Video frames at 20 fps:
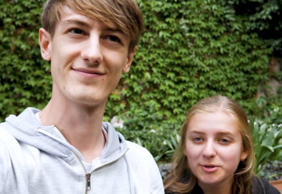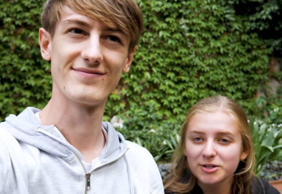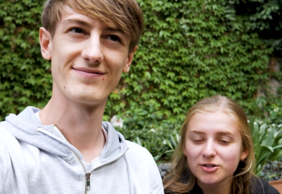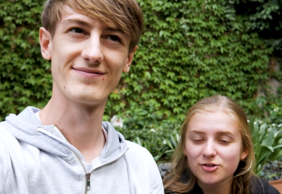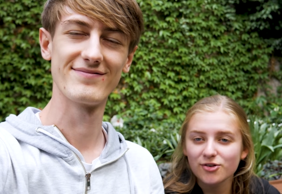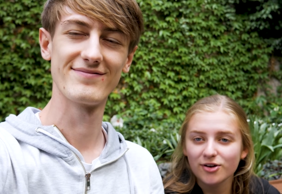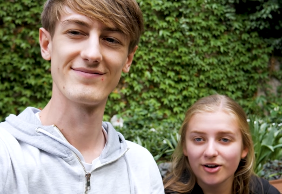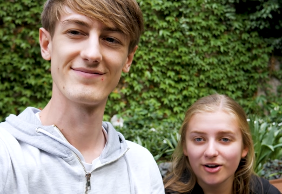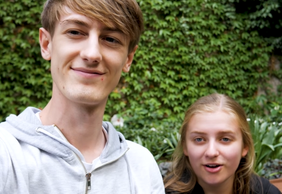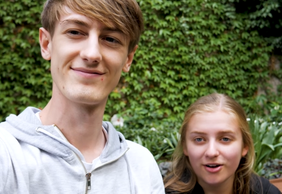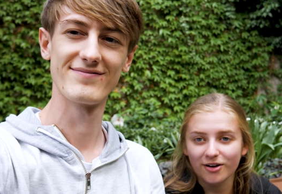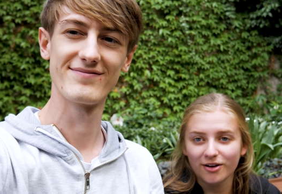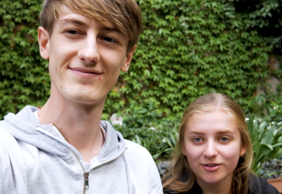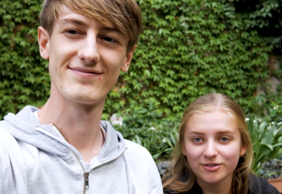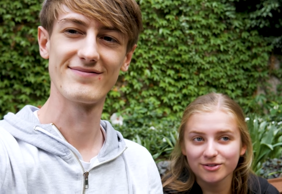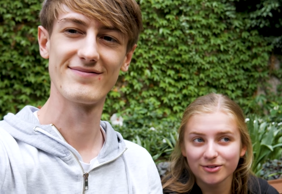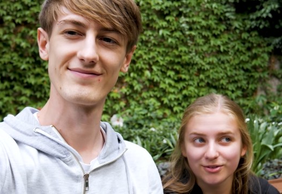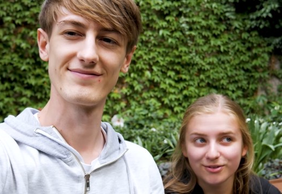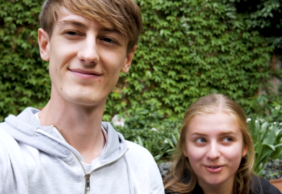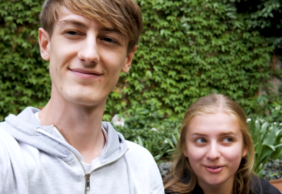Speaker 1: Mystery
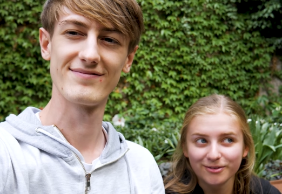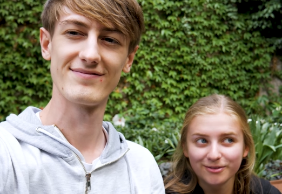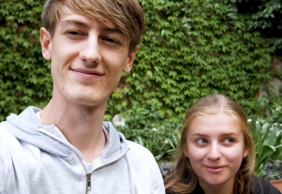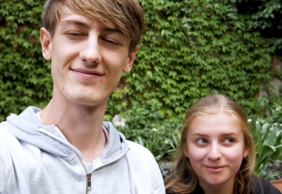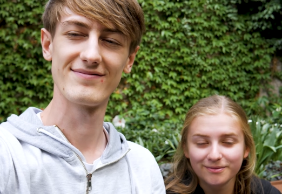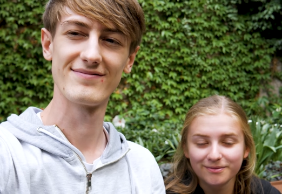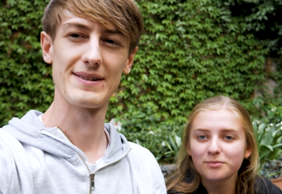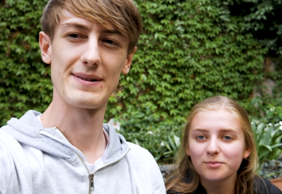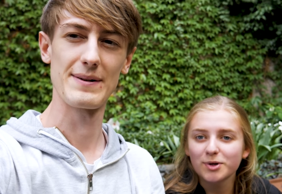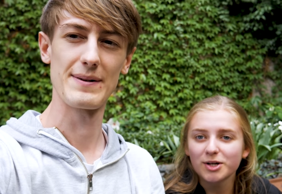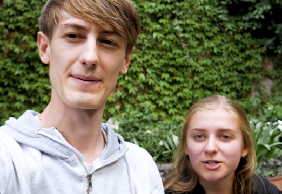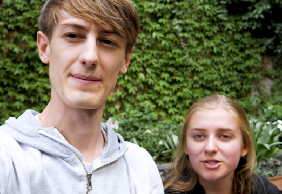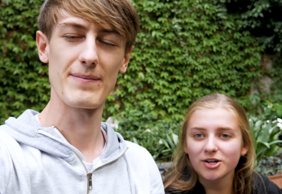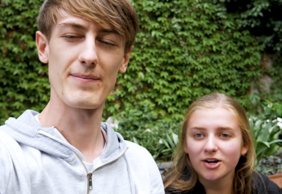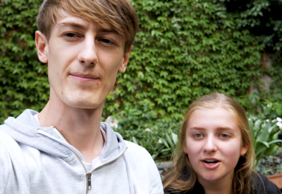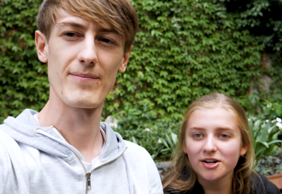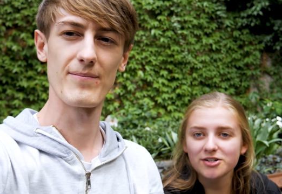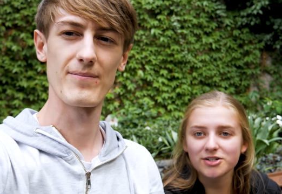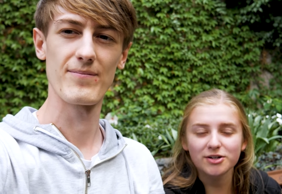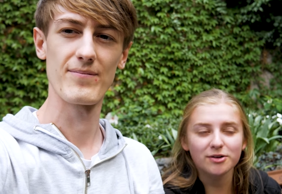Castle, which
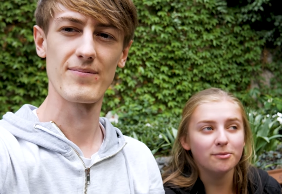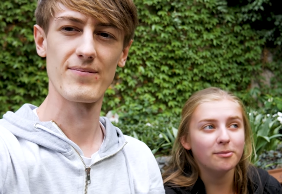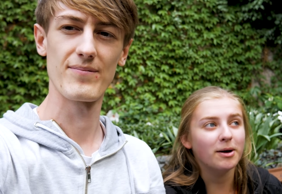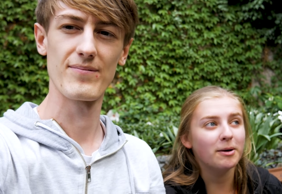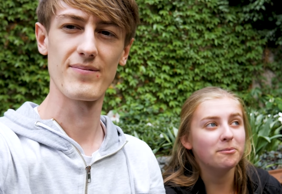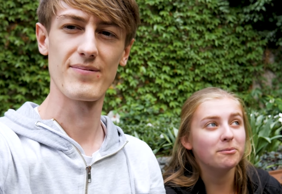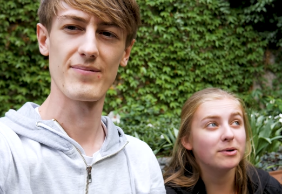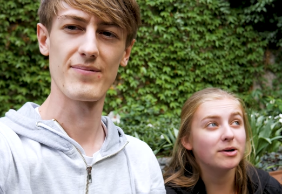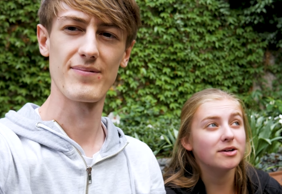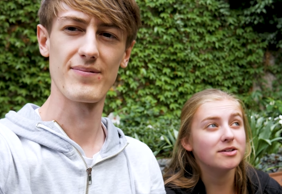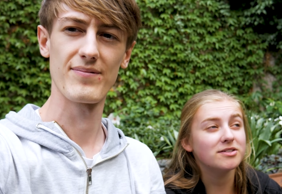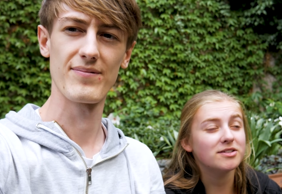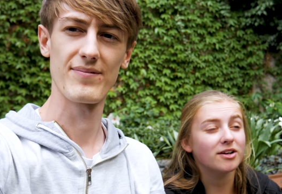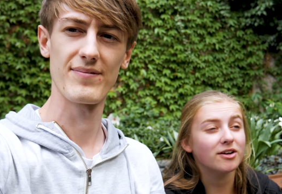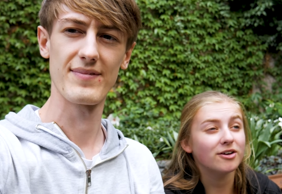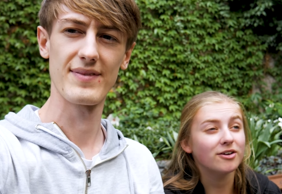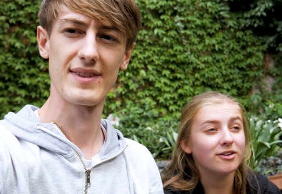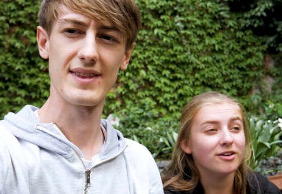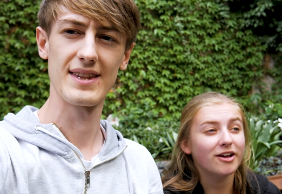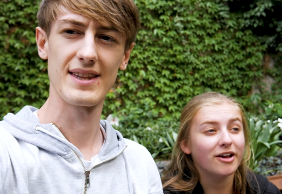I actually remember, so
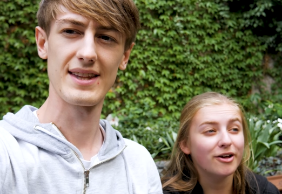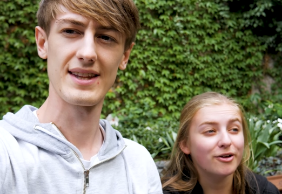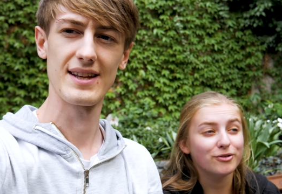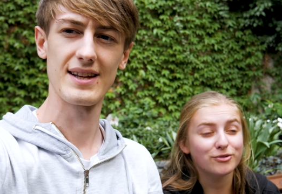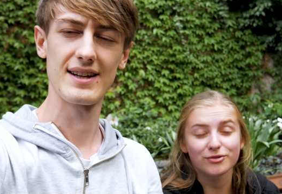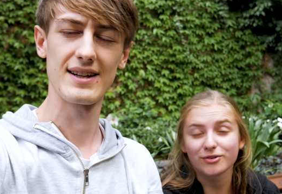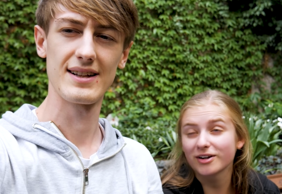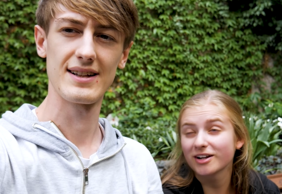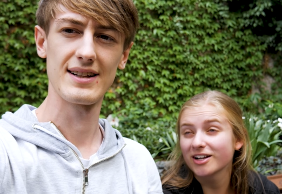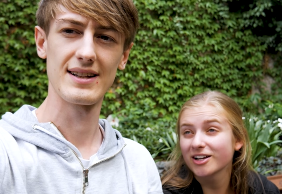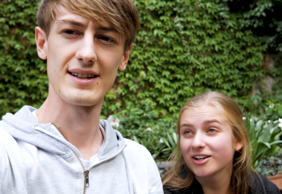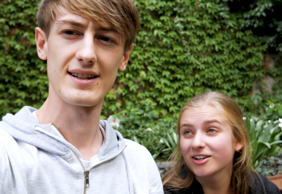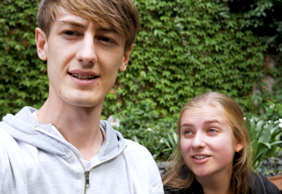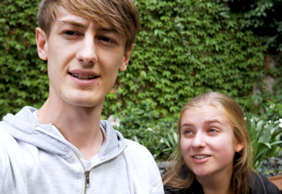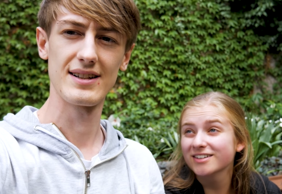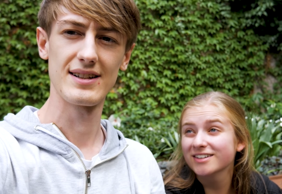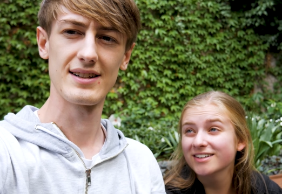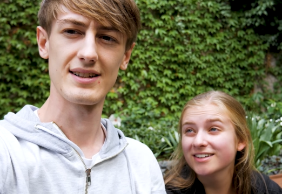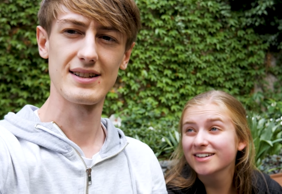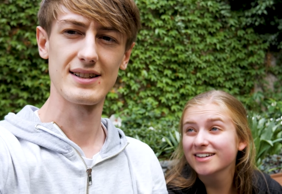it was really good.
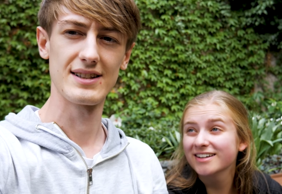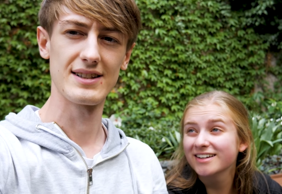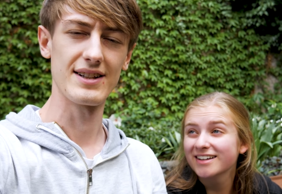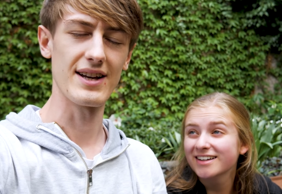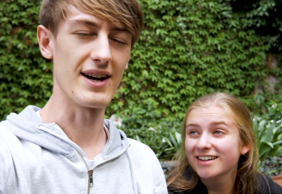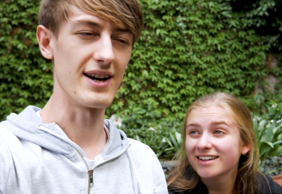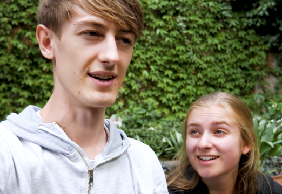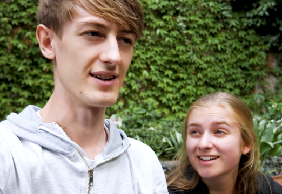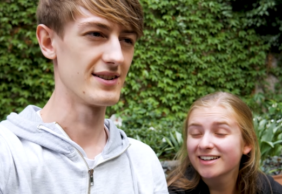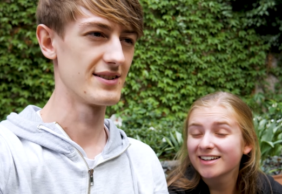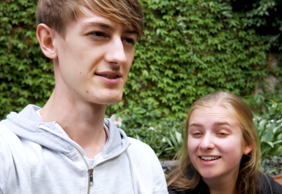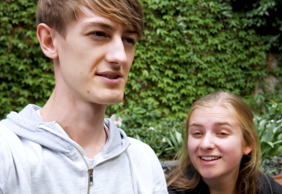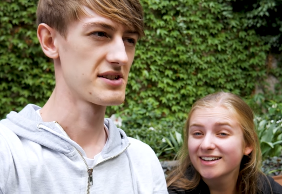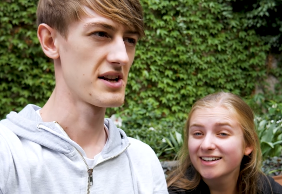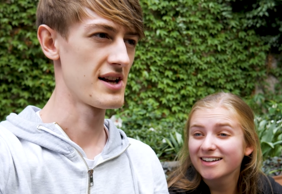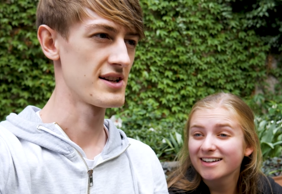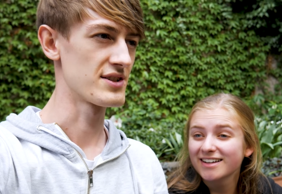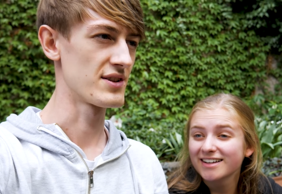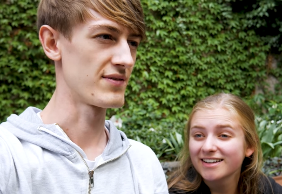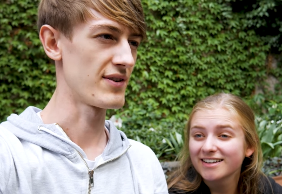
Speaker 2: Yeah,
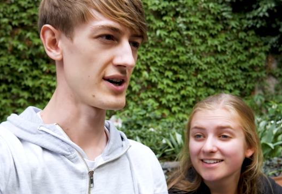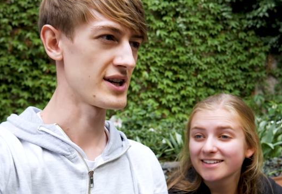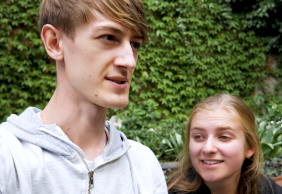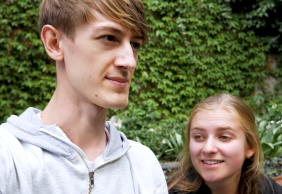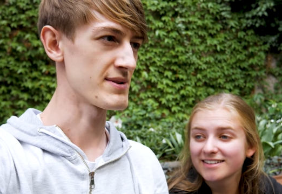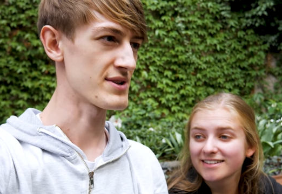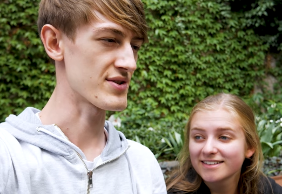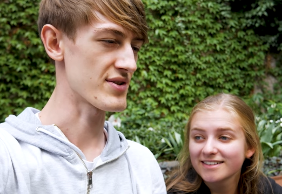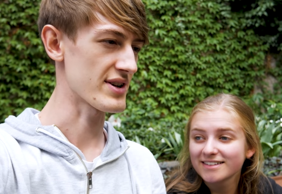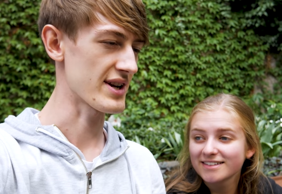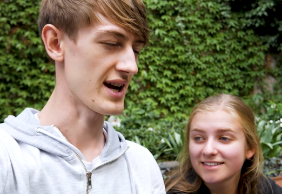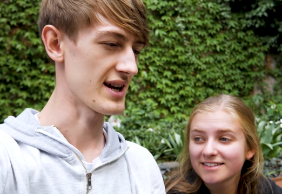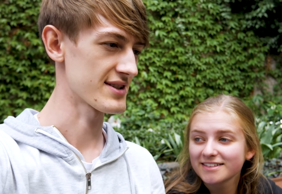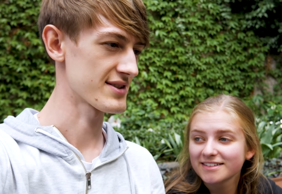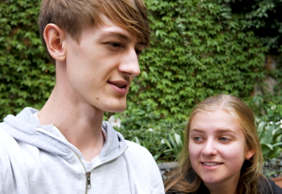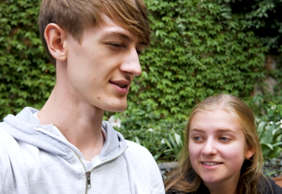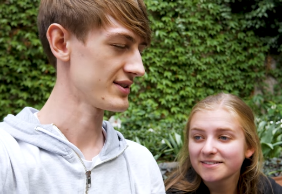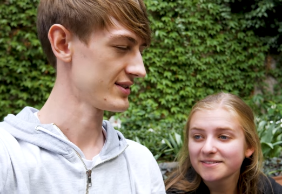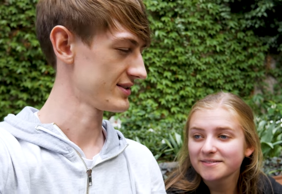so first Mystery Castle,